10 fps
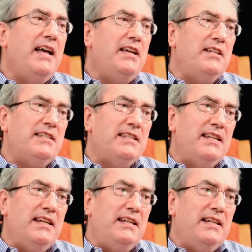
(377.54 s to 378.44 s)
it's
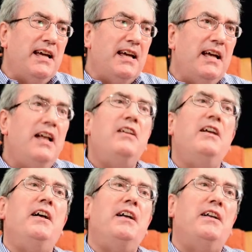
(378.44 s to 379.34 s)
the
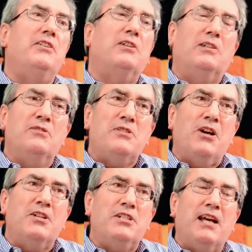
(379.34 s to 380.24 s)
close
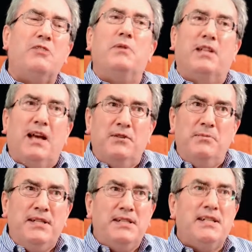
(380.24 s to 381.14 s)
contact with
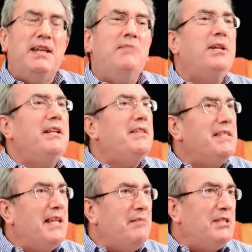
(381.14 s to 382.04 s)
government, but at the
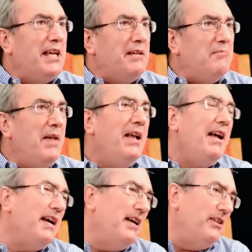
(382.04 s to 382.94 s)
same time
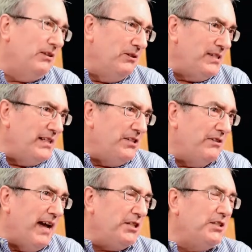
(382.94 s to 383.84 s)
the close
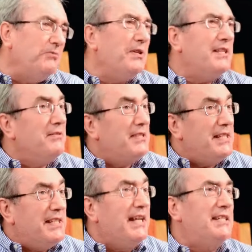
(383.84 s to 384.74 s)
interaction with civil
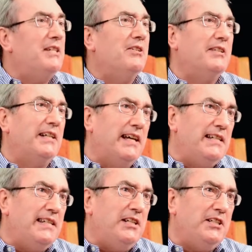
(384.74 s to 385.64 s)
society
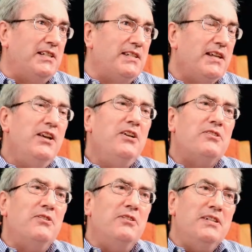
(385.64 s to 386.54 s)
organizations.
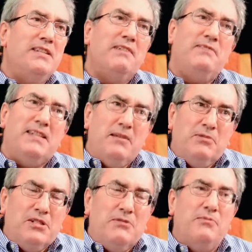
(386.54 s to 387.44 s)
So UNICEF is
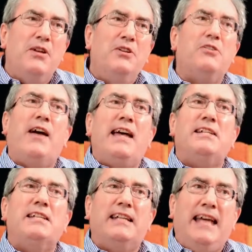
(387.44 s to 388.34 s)
able to act
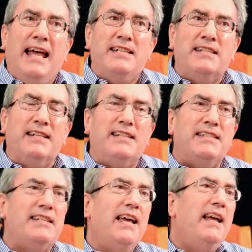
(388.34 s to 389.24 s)
as a
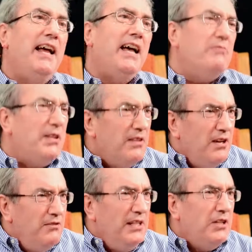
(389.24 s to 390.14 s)
catalyst, and with
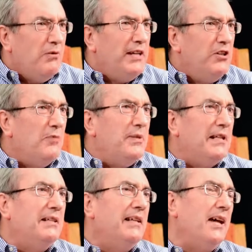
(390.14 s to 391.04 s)
really quite
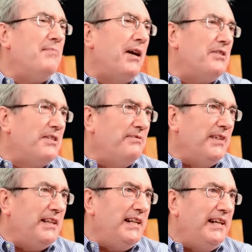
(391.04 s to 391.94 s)
nominal amounts of
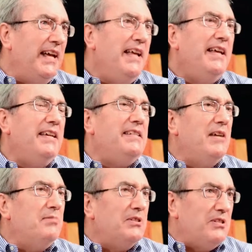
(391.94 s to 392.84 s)
funding is
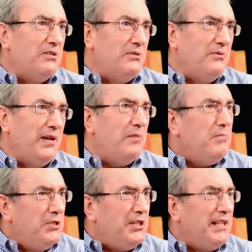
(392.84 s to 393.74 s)
able to
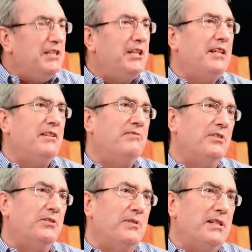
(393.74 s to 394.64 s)
push the agenda
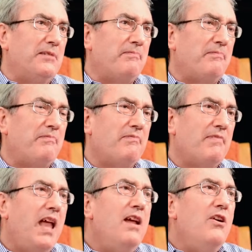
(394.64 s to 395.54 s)
forward.
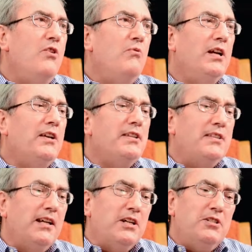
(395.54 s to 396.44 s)
One other
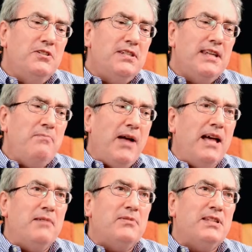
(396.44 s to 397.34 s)
thing I should say,
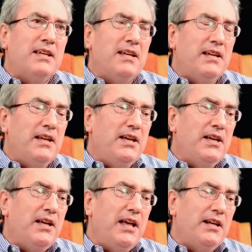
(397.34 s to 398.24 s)
perhaps,
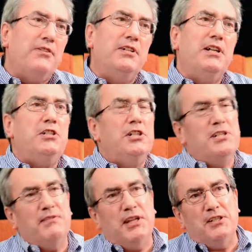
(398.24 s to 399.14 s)
another
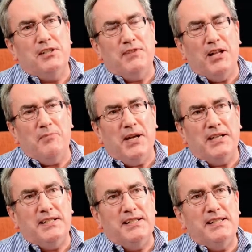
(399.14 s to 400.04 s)
initiative under Eval
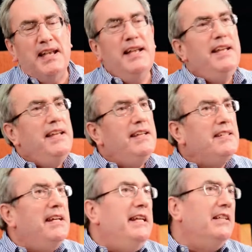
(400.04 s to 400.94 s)
Partners is
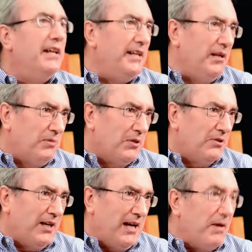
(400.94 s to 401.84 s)
an e-learning
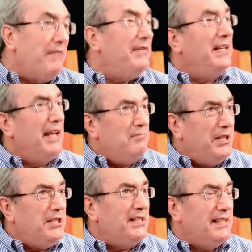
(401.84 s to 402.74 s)
program, a fairly
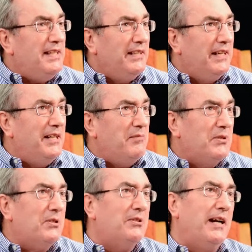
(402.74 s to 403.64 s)
ambitious e-learning
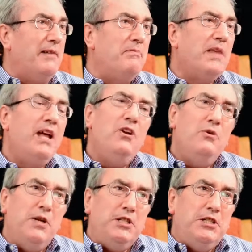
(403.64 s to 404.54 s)
program,
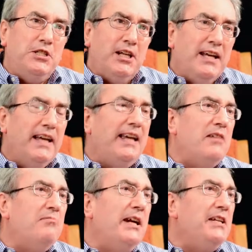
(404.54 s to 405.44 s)
which
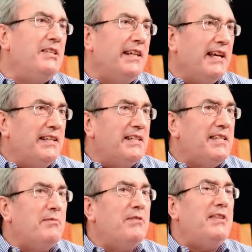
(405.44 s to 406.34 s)
again brings together
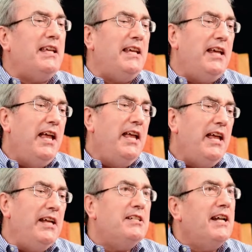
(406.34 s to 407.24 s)
some of the
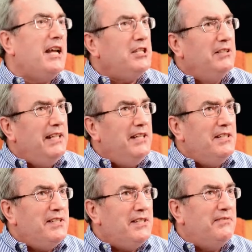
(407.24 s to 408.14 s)
international
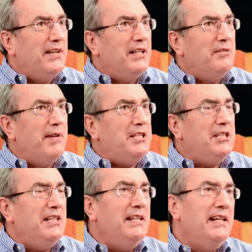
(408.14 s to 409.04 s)
leaders in
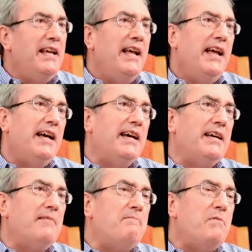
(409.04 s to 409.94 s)
evaluation
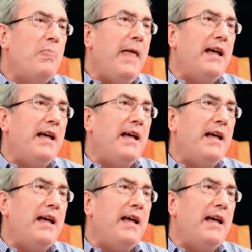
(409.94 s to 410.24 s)
and